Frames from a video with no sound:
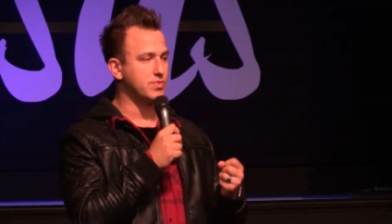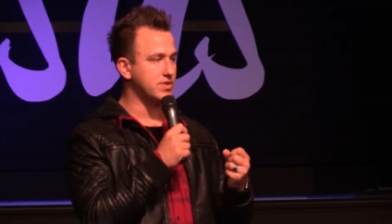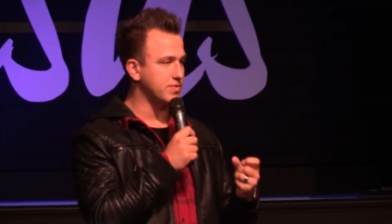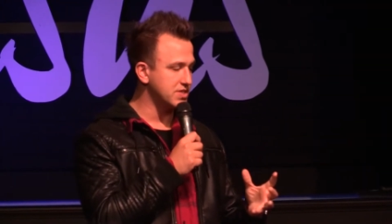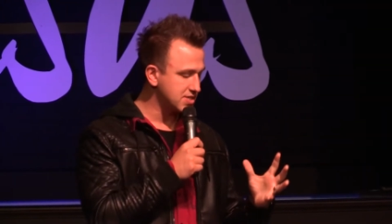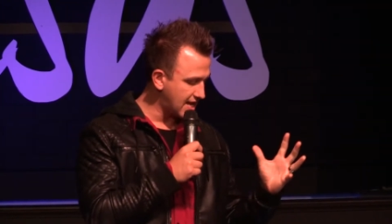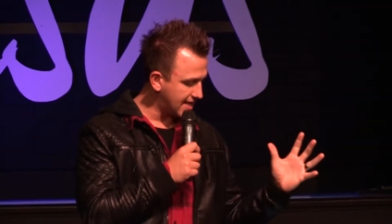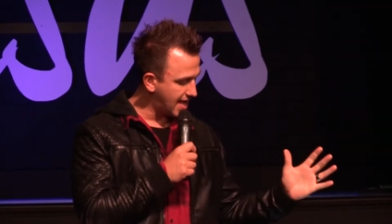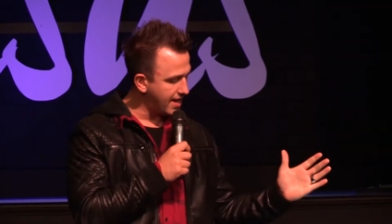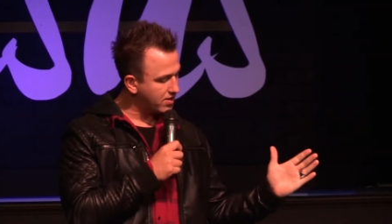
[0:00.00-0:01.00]
we're just going
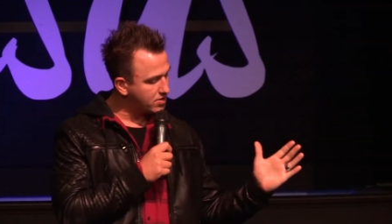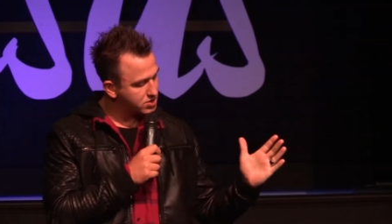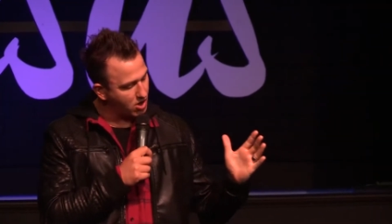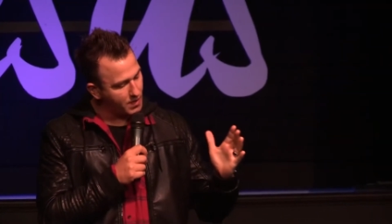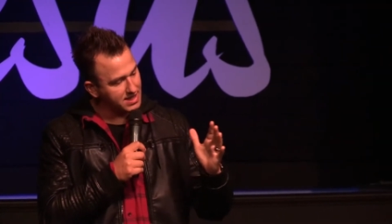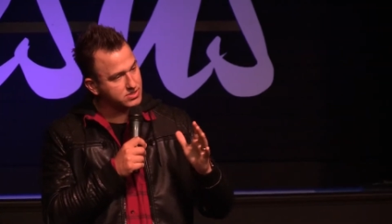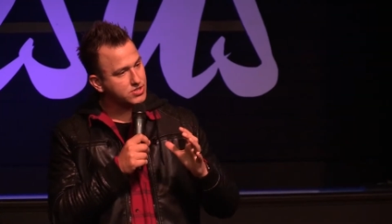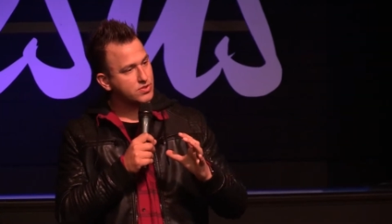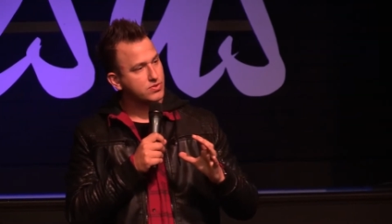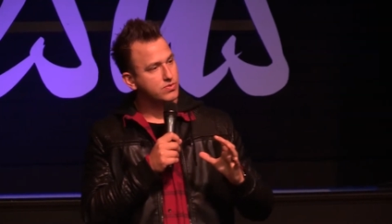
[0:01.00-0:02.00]
to kind of go
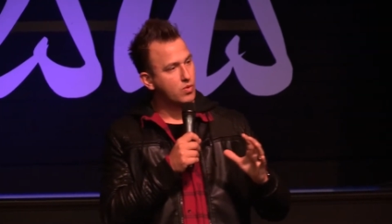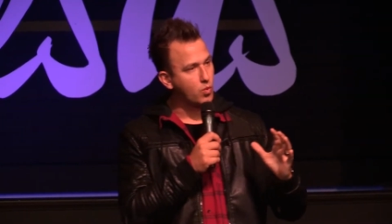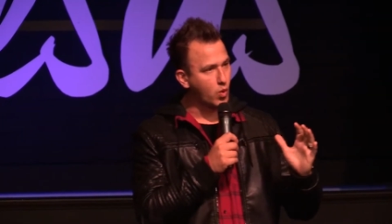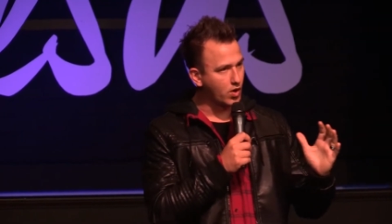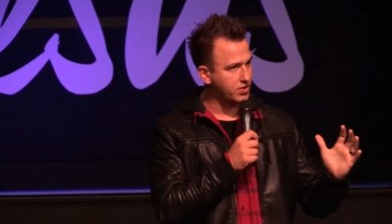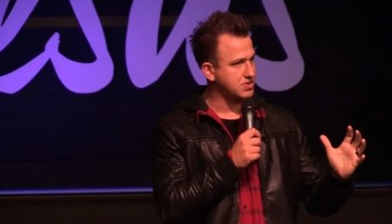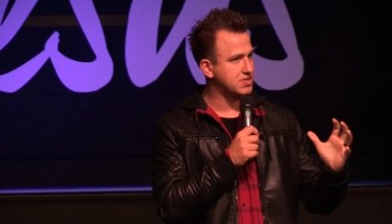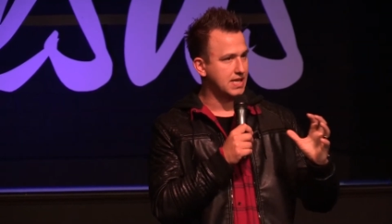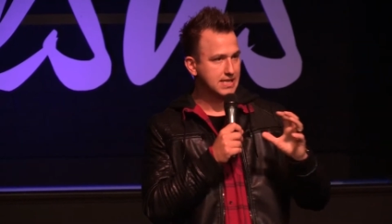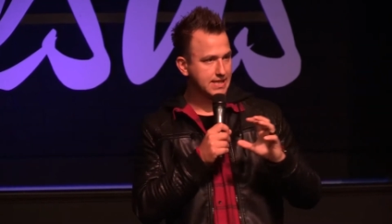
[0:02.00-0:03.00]
into
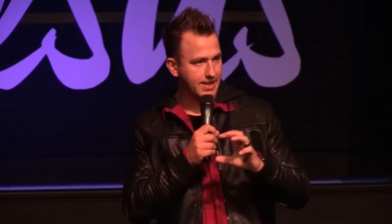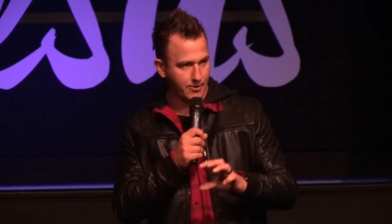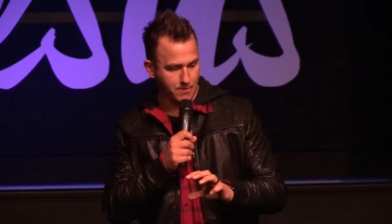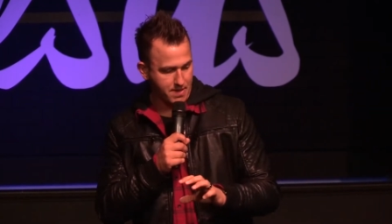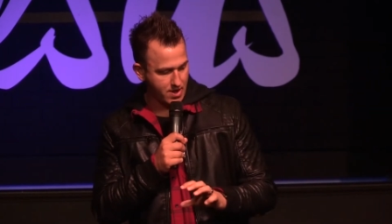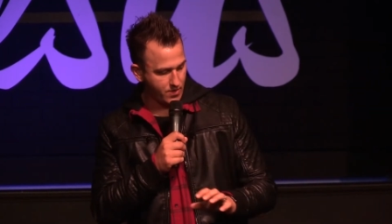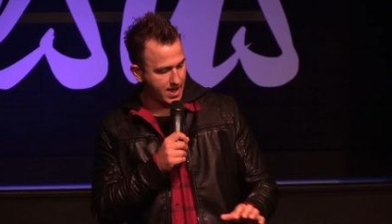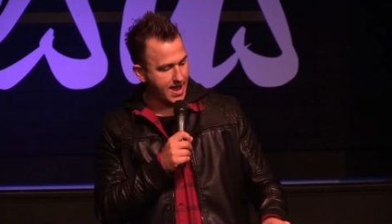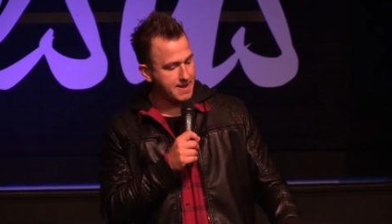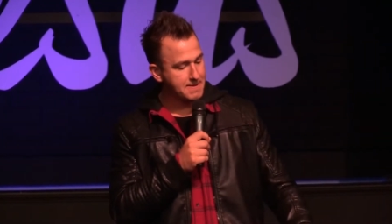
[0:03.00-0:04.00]
works a little bit,
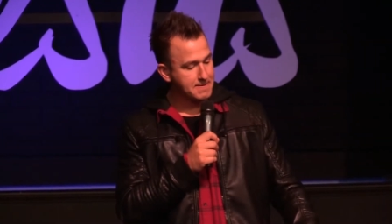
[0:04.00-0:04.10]
okay?